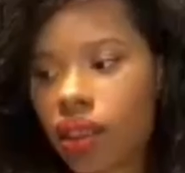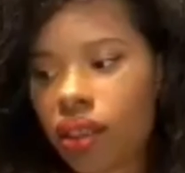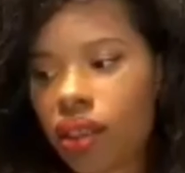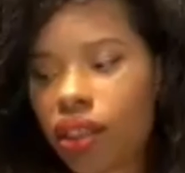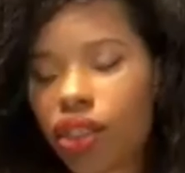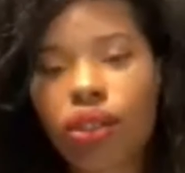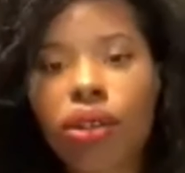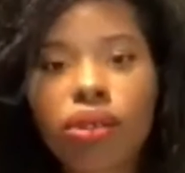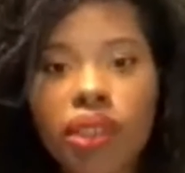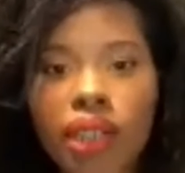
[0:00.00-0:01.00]

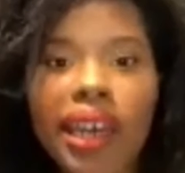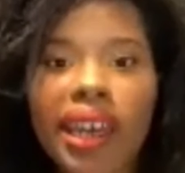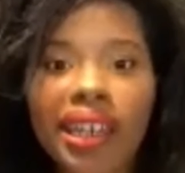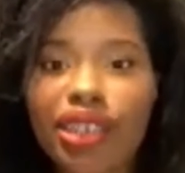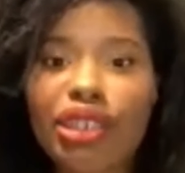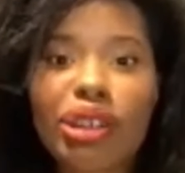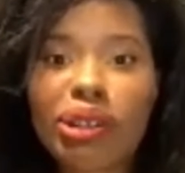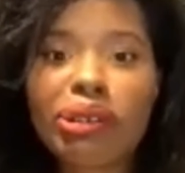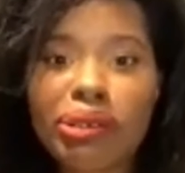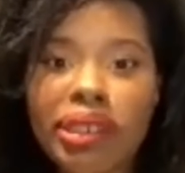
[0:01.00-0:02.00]
struggles I had
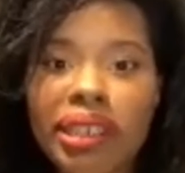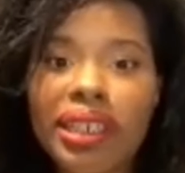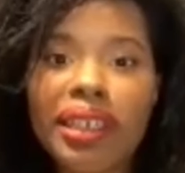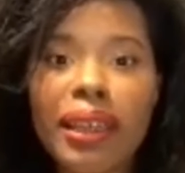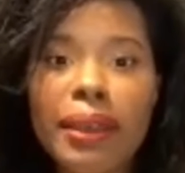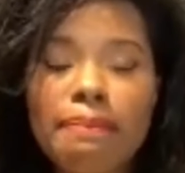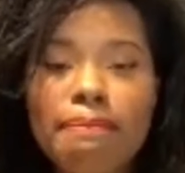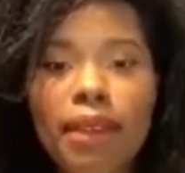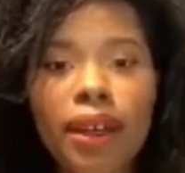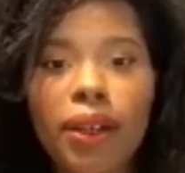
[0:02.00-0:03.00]
internally
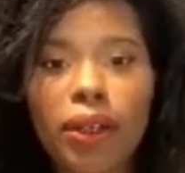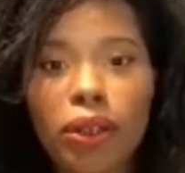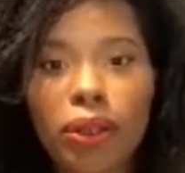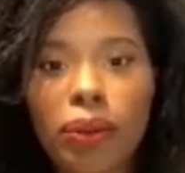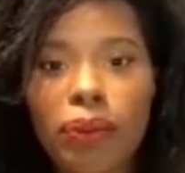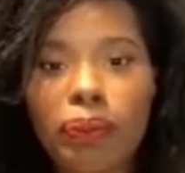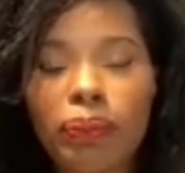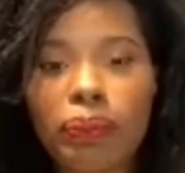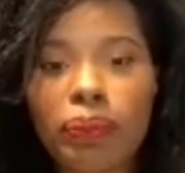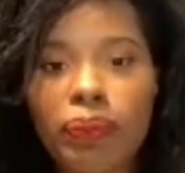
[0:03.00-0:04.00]

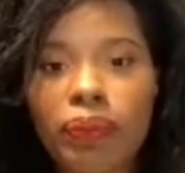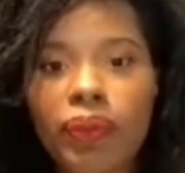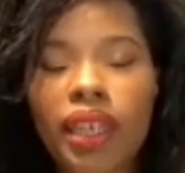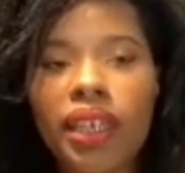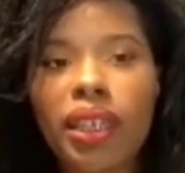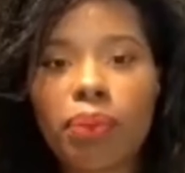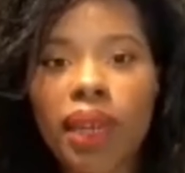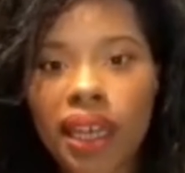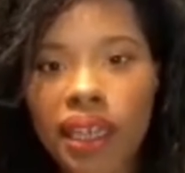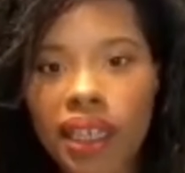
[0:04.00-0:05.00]
in the
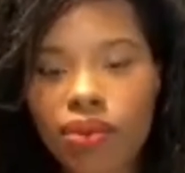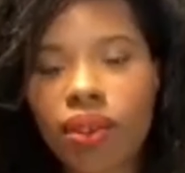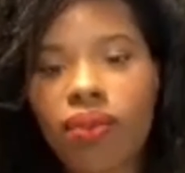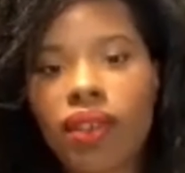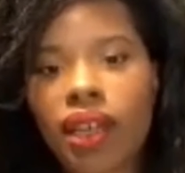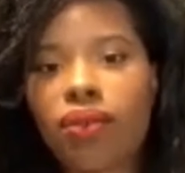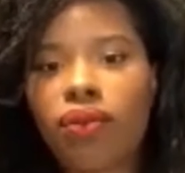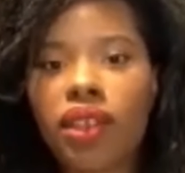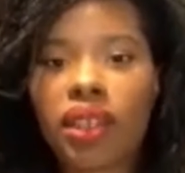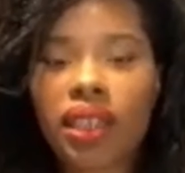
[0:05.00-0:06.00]
past with like
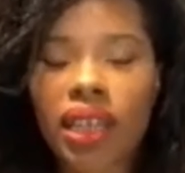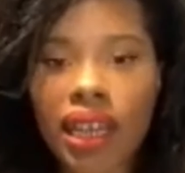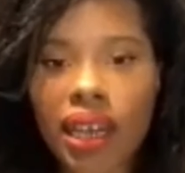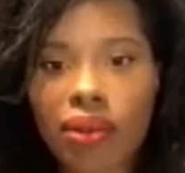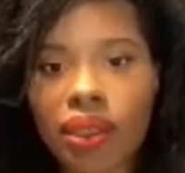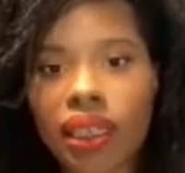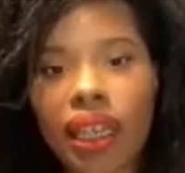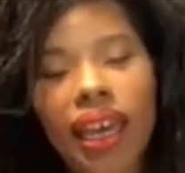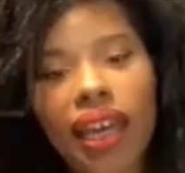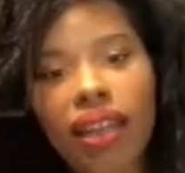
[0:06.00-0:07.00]
feeling like I was
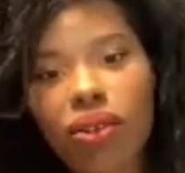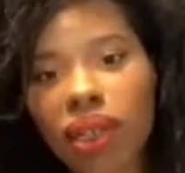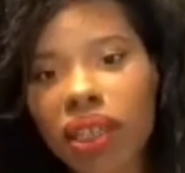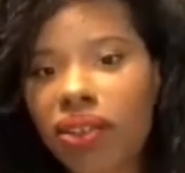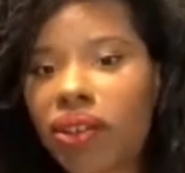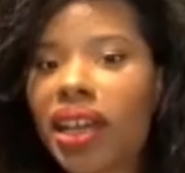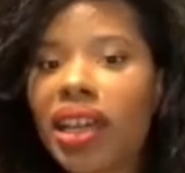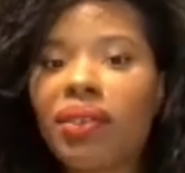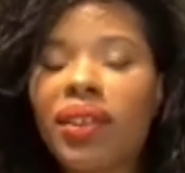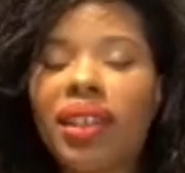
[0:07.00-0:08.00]
inadequate or
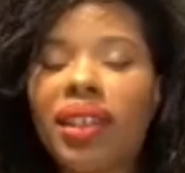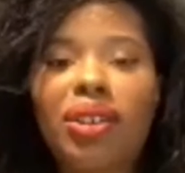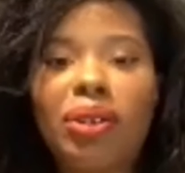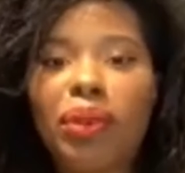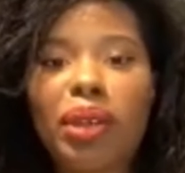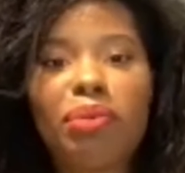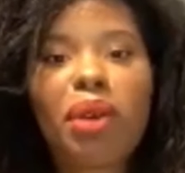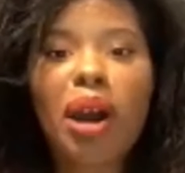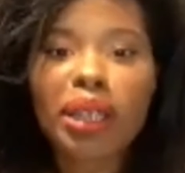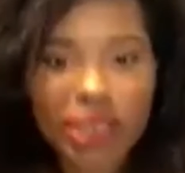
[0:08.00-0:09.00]
having
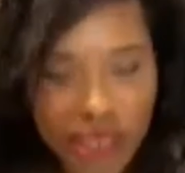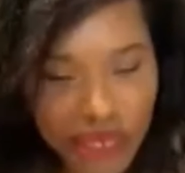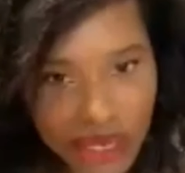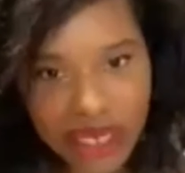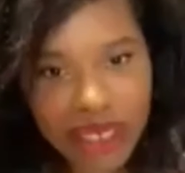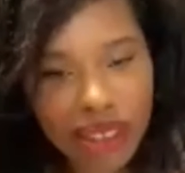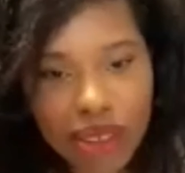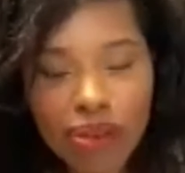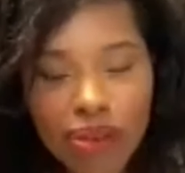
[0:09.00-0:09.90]
imposter syndrome